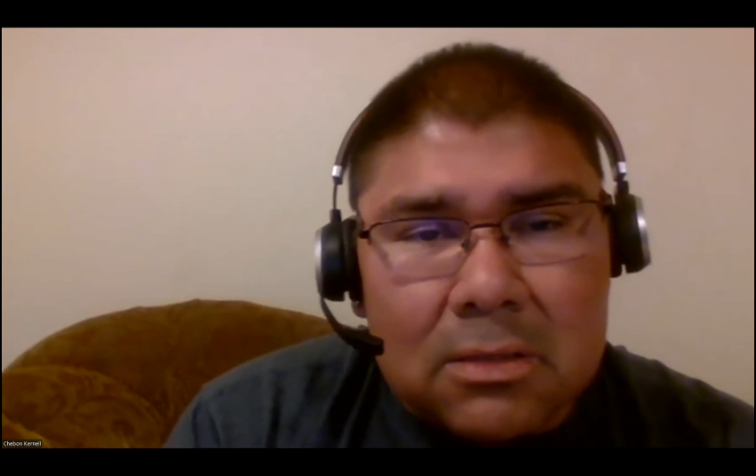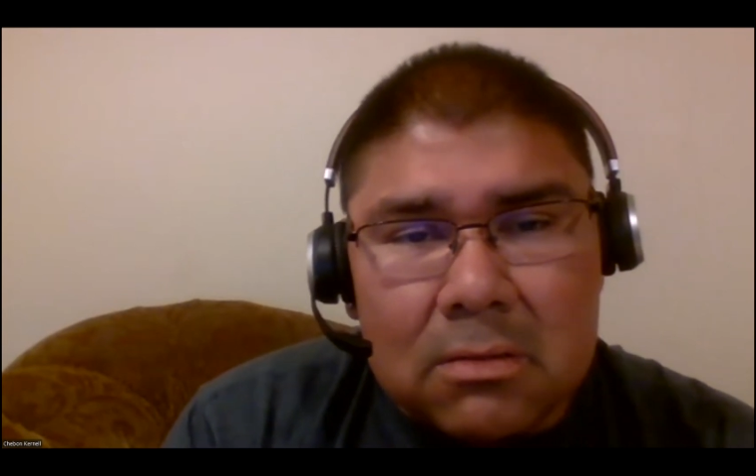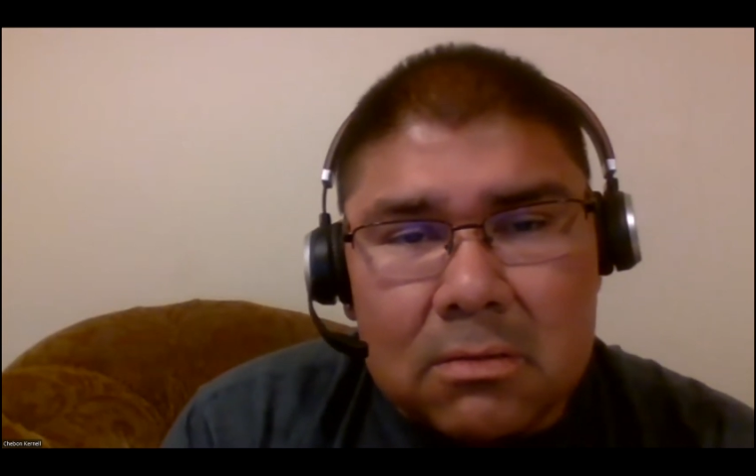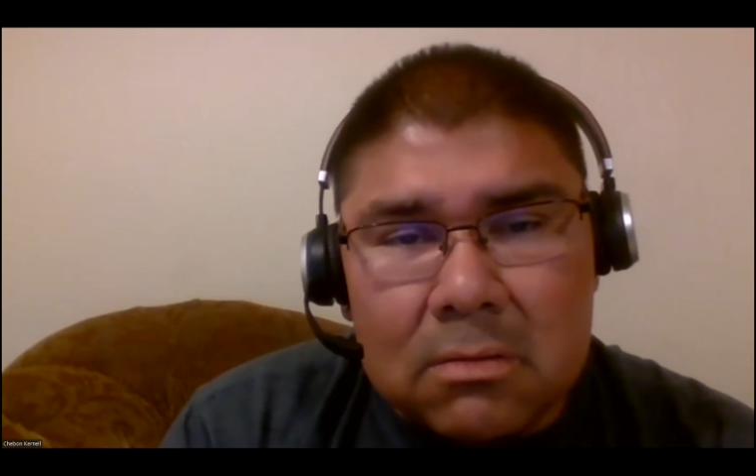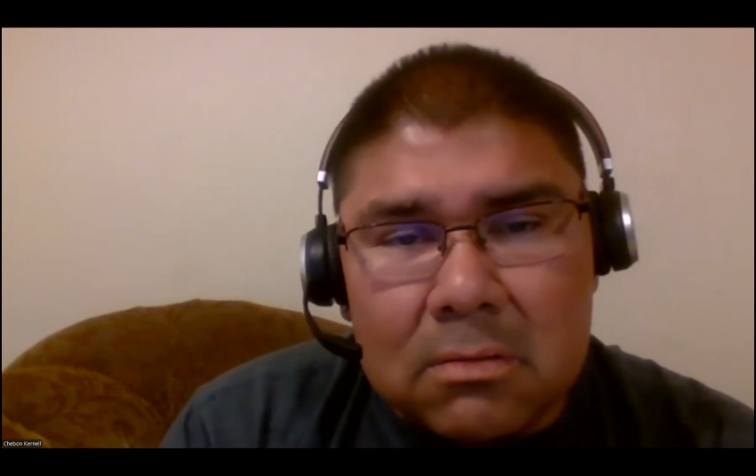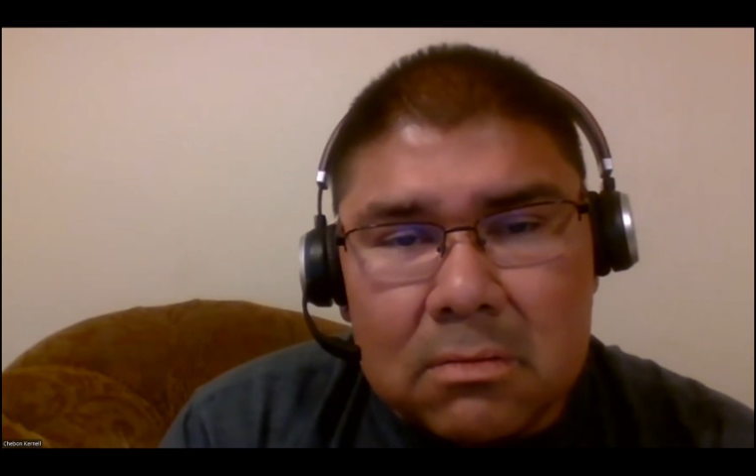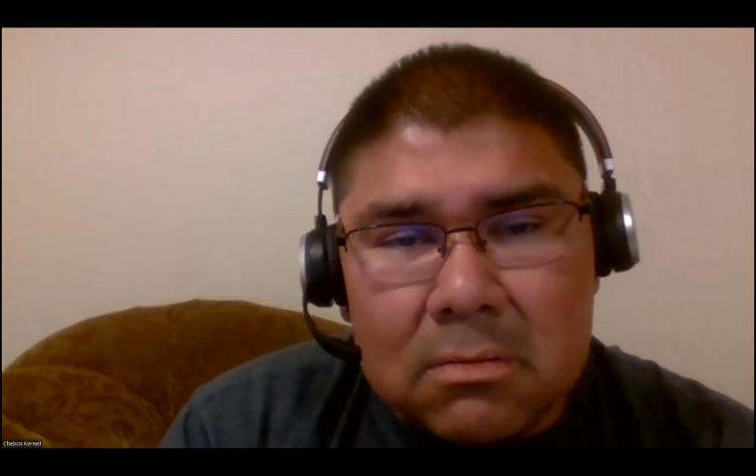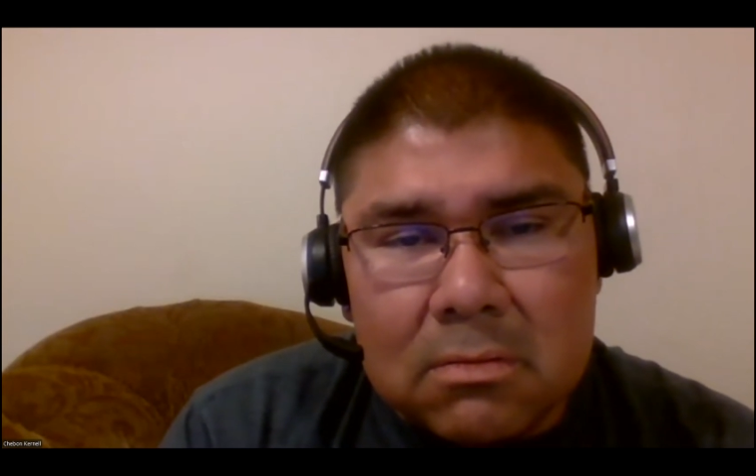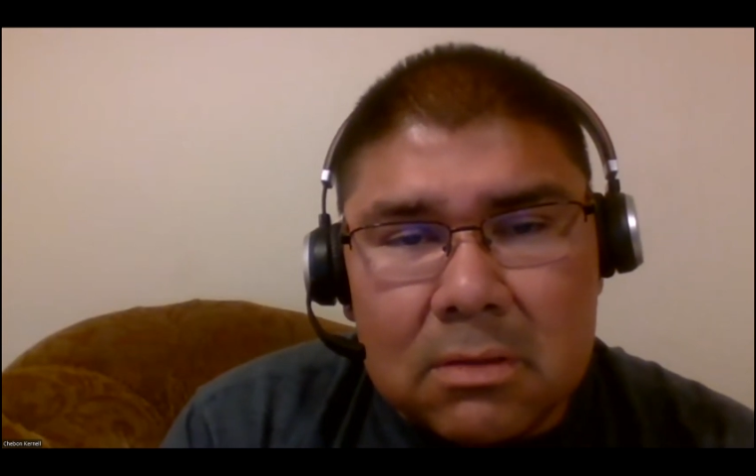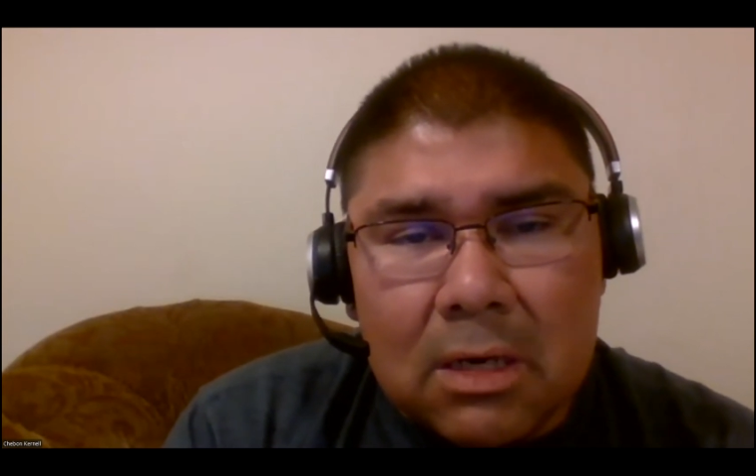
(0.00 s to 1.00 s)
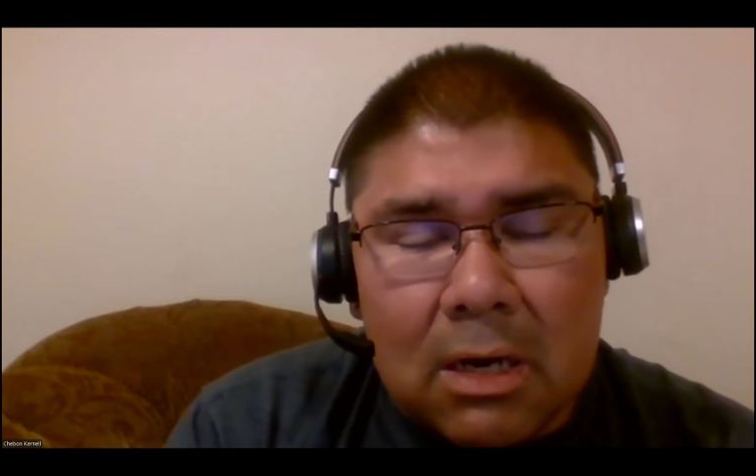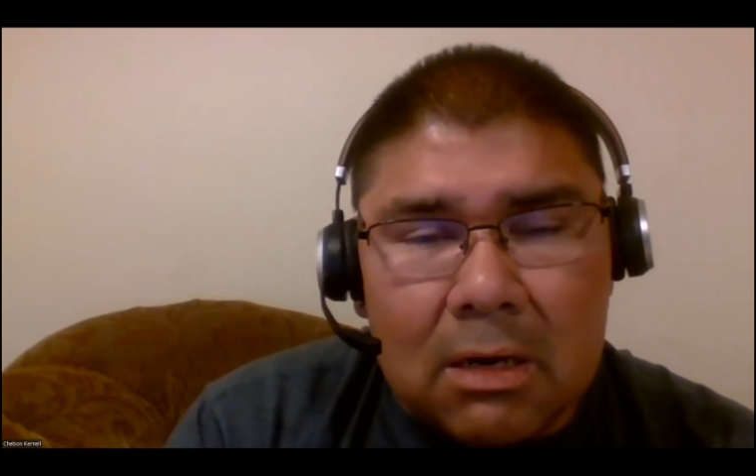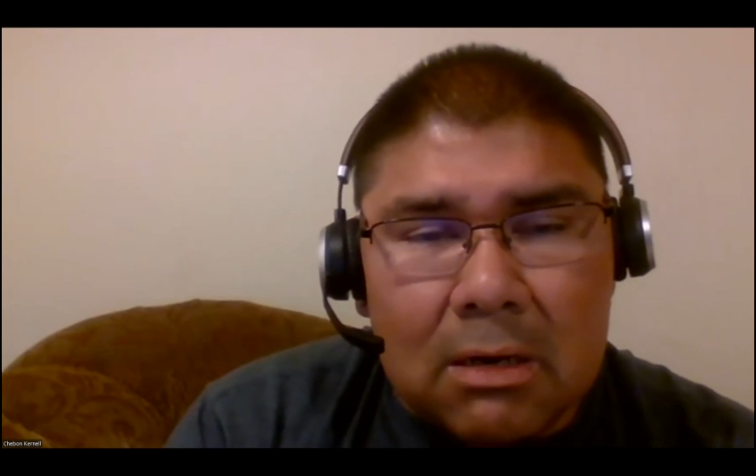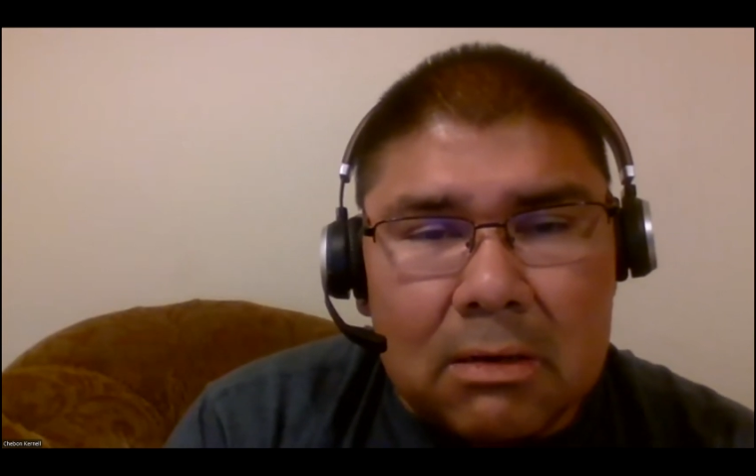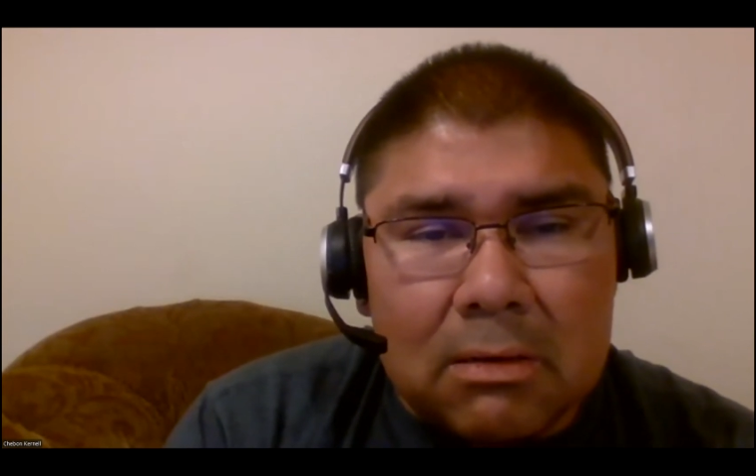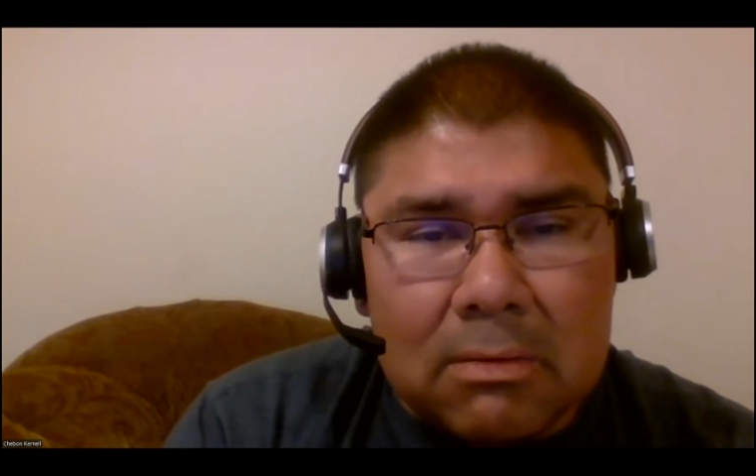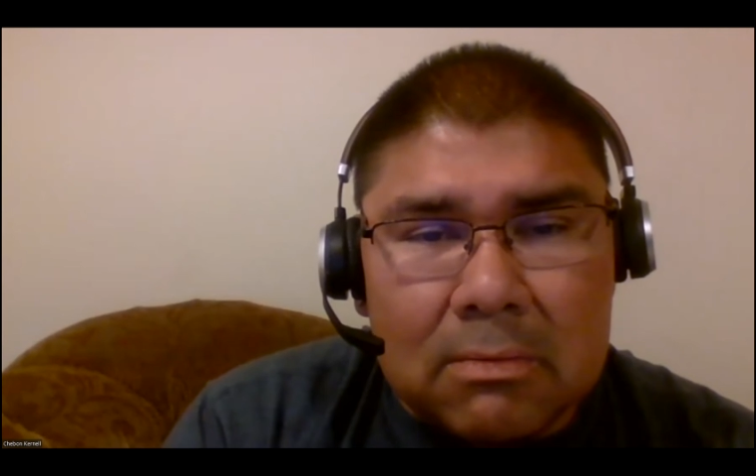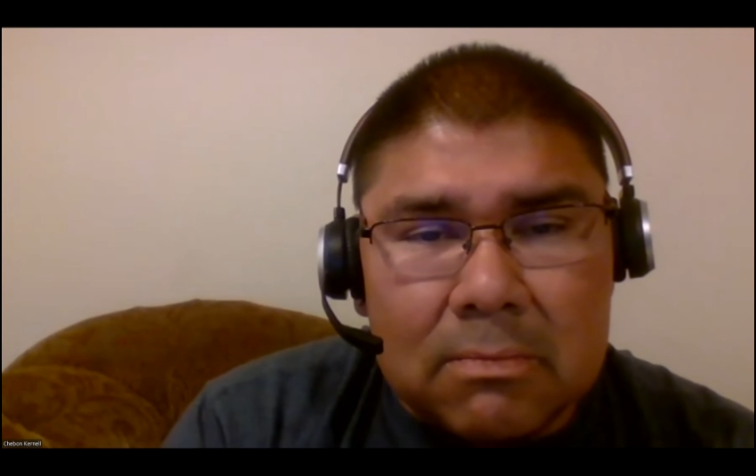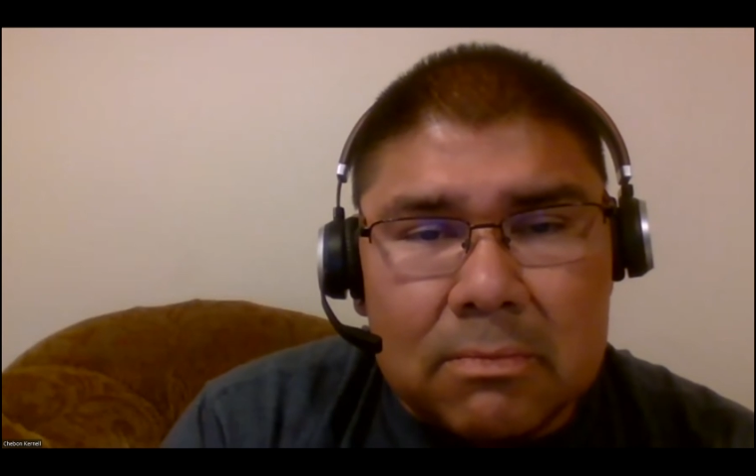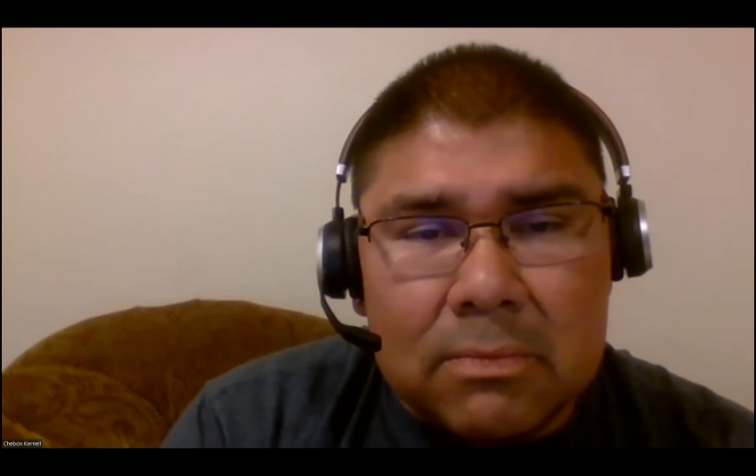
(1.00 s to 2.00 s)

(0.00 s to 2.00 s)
to um,